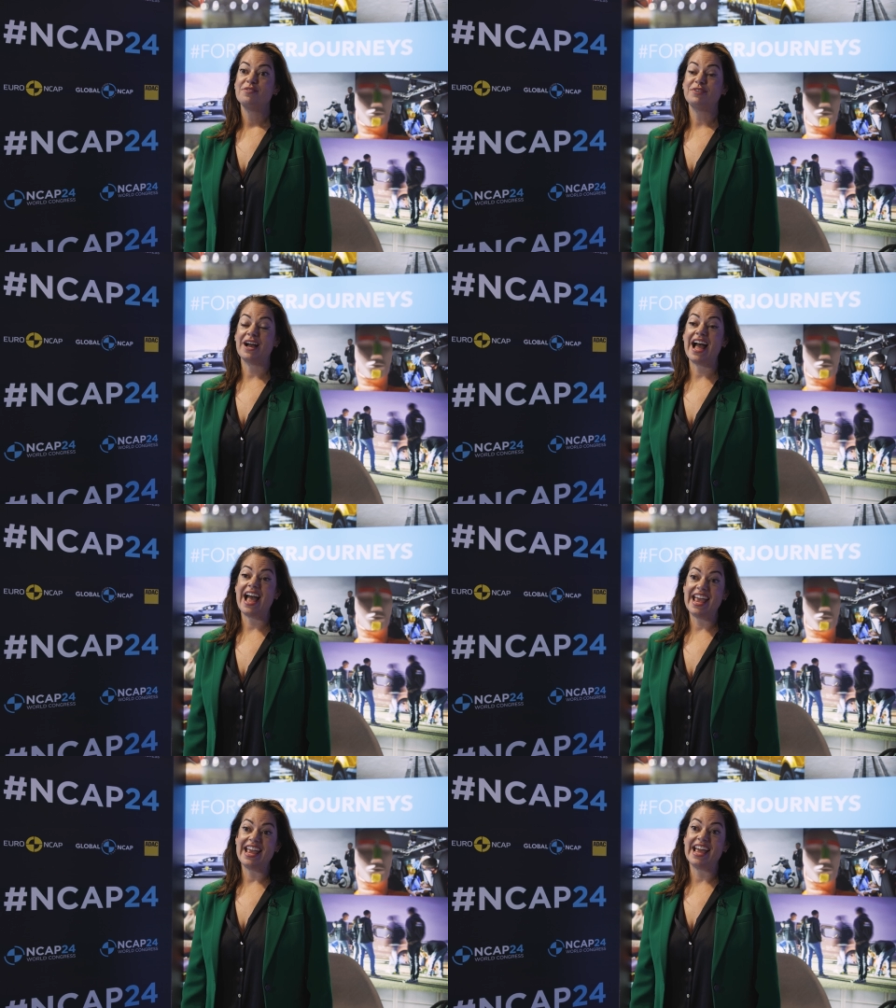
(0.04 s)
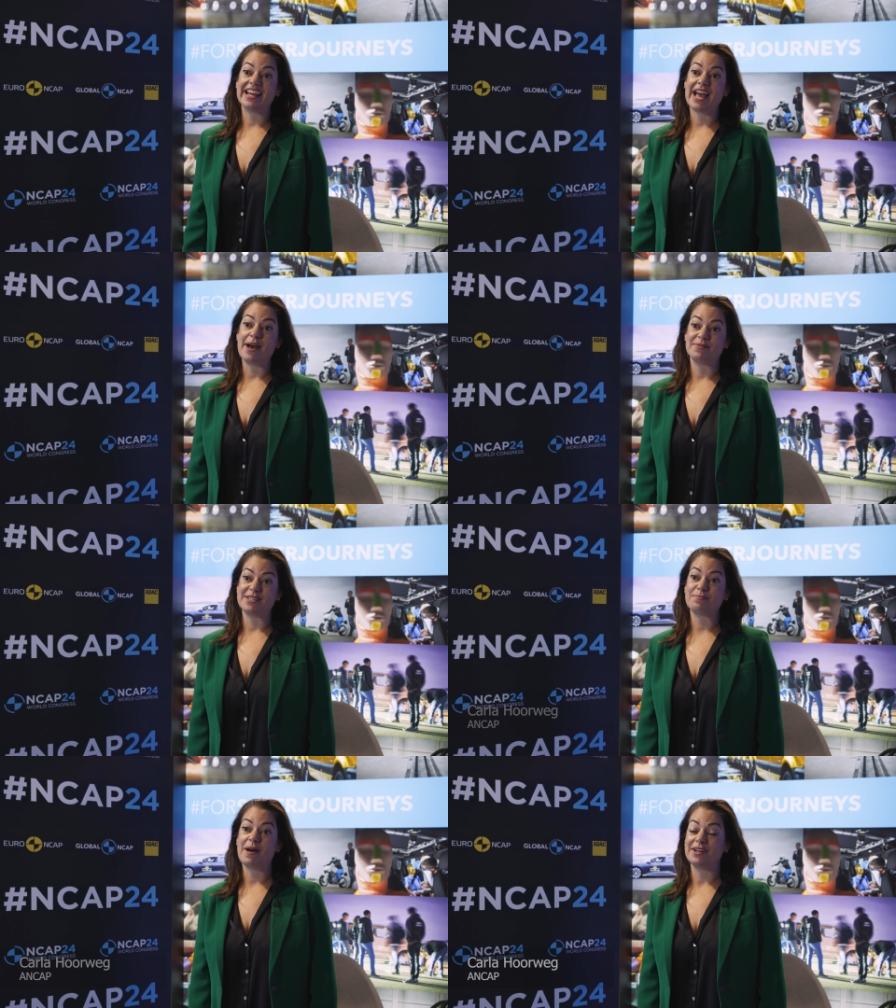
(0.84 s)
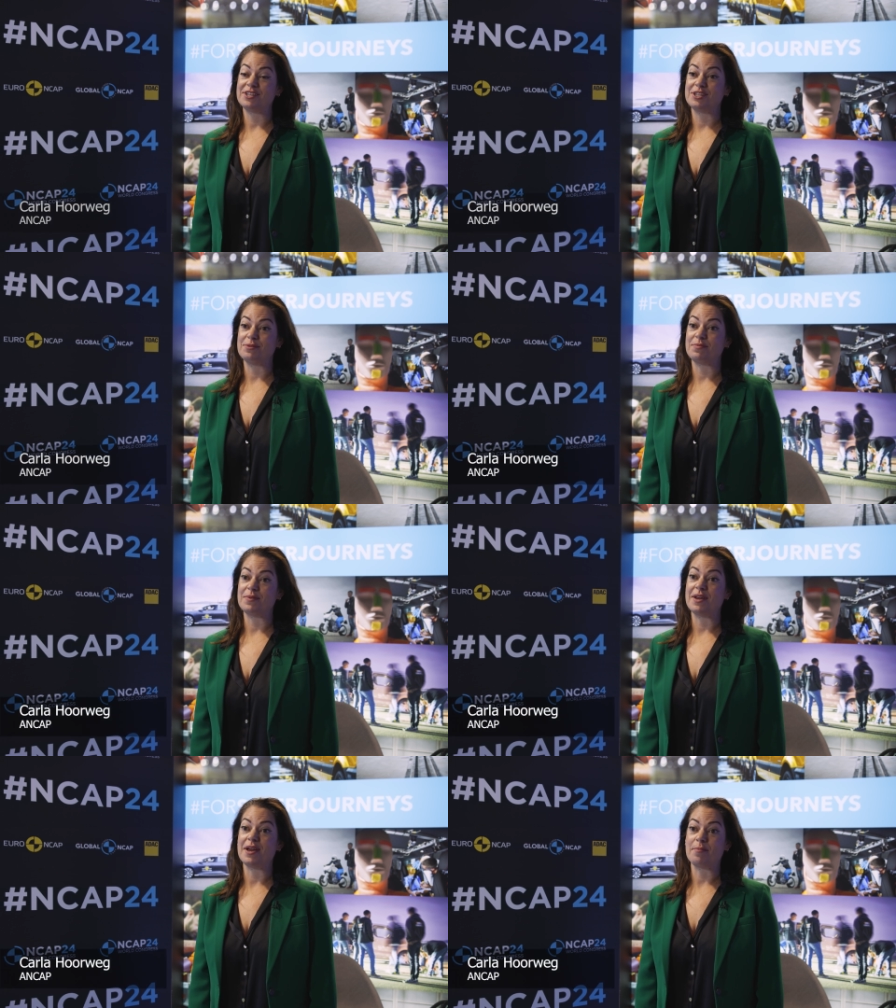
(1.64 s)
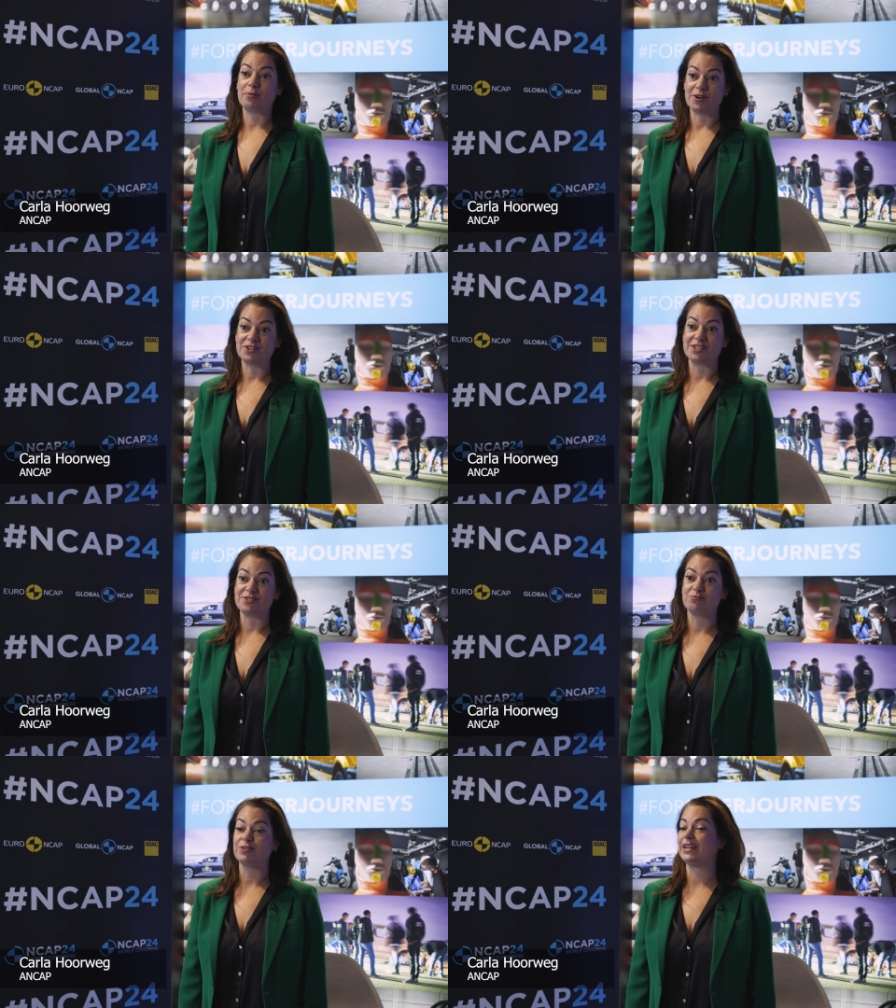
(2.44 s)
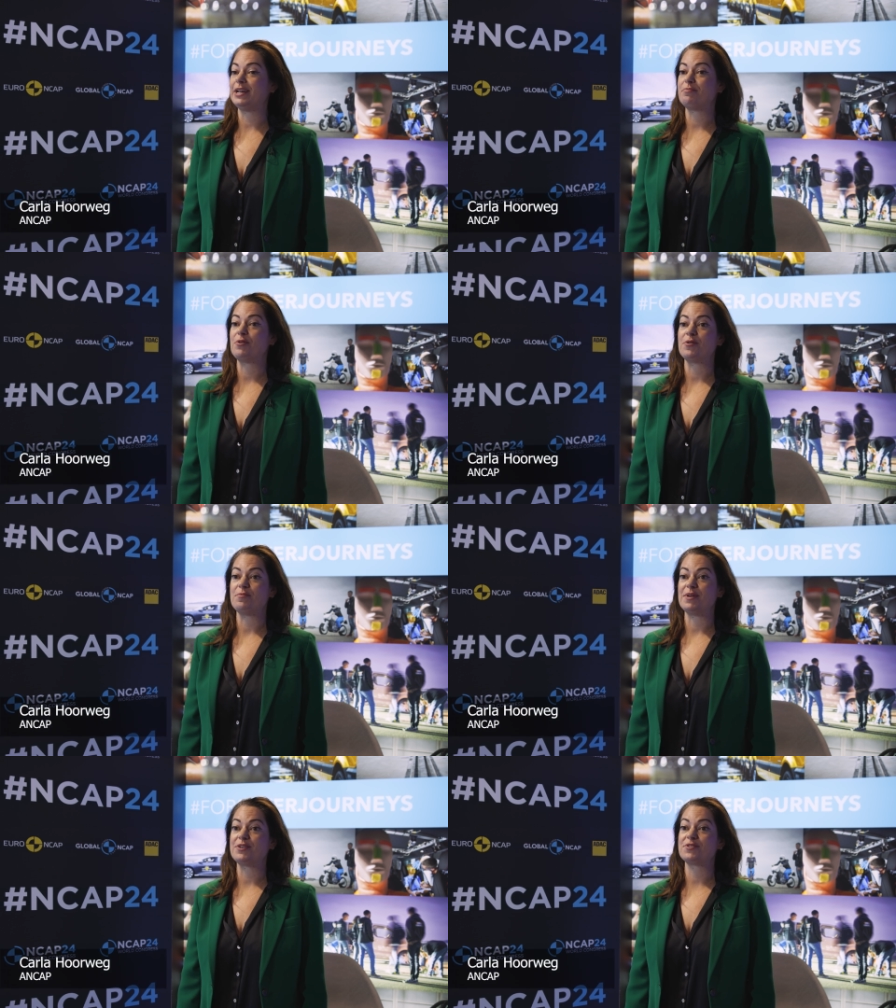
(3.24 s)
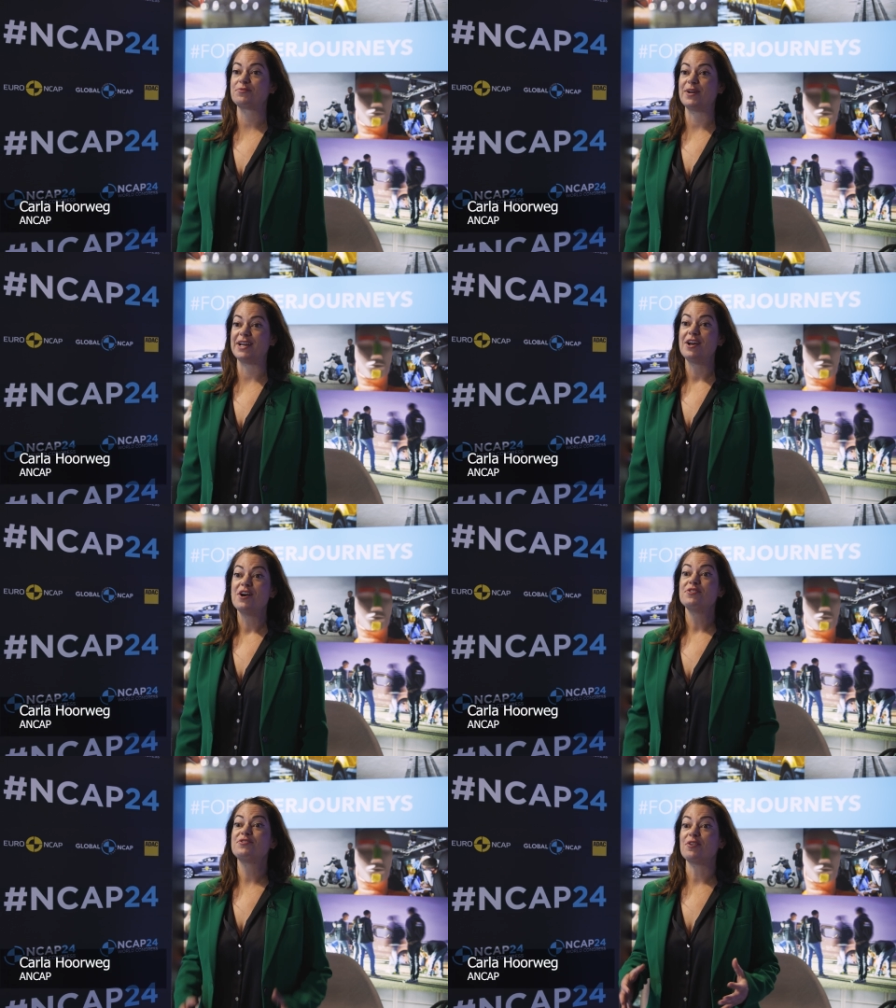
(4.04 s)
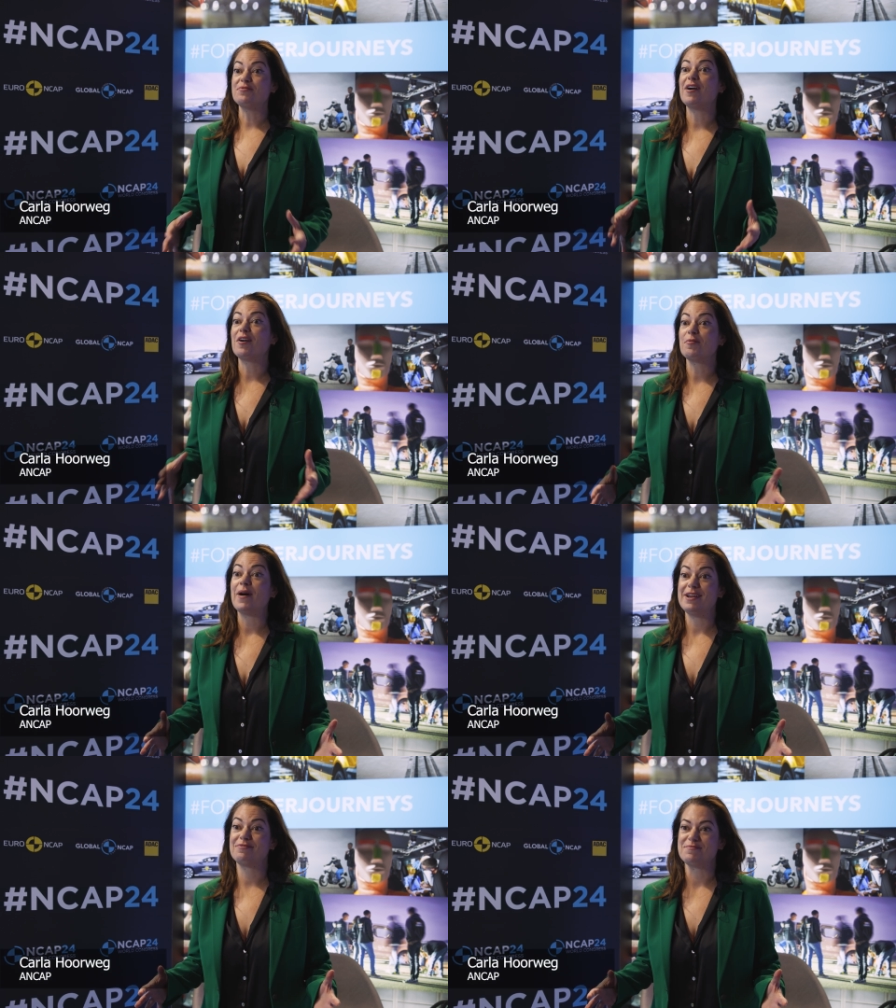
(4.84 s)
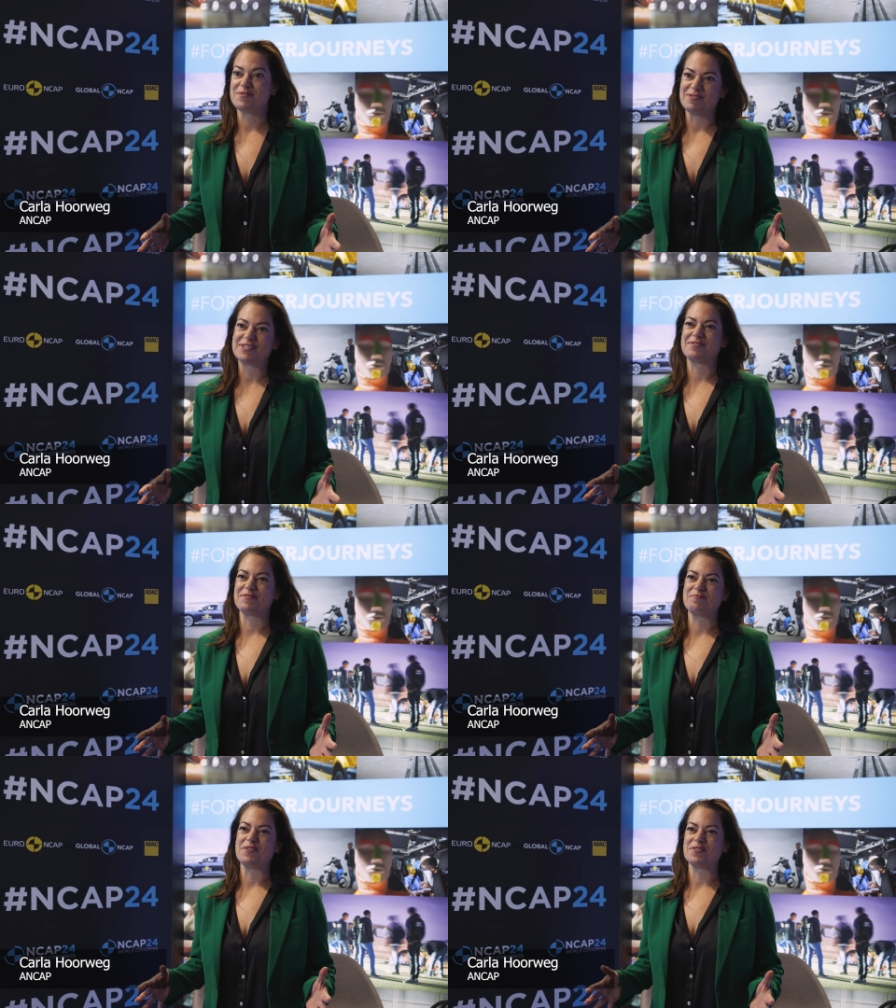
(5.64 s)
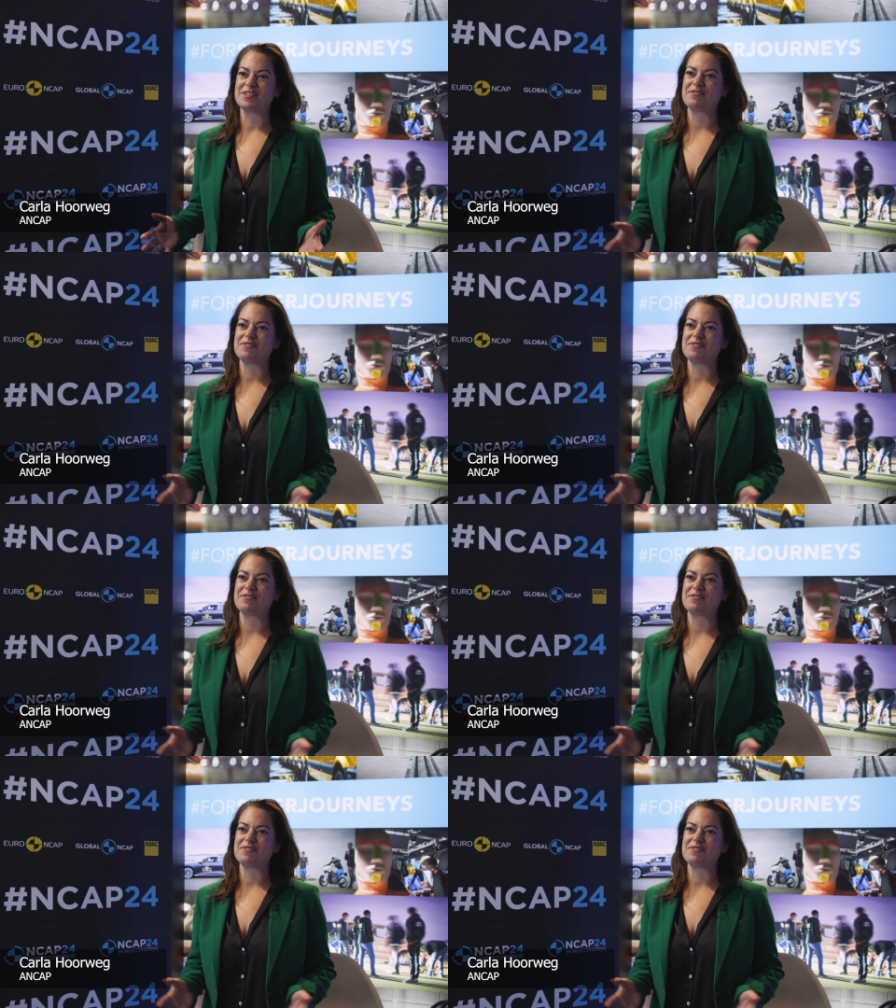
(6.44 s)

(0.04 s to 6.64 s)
For ANCAP, this partnership approach is really important because we're so far away from the rest of the world.